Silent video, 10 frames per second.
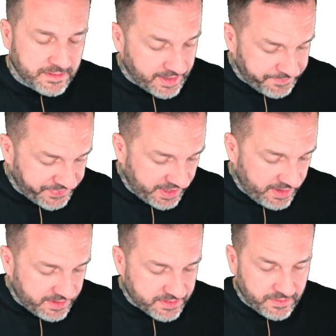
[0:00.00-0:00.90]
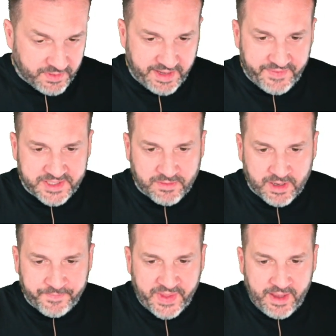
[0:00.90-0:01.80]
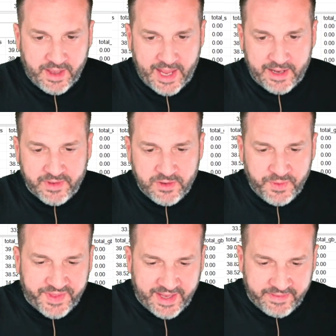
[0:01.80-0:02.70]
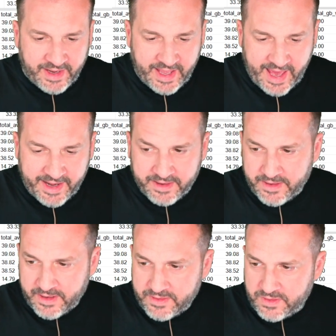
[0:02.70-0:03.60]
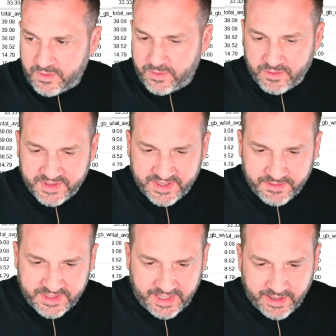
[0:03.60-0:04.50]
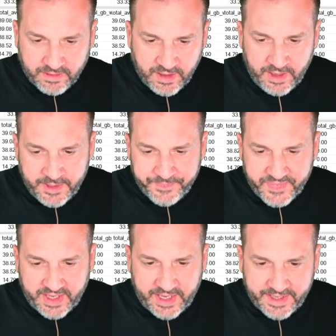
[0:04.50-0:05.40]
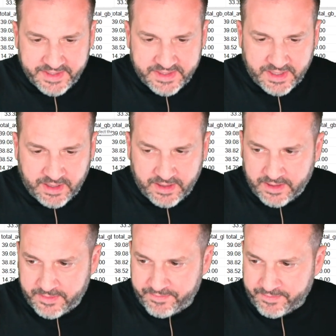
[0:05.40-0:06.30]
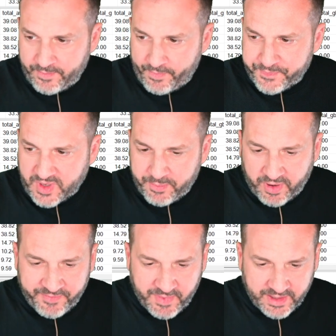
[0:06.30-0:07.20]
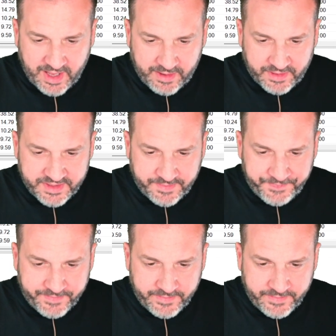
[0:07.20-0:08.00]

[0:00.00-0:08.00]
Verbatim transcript: Okay, so we'll give this a run. And the new thing that I added to the results here is um, perfmon counters.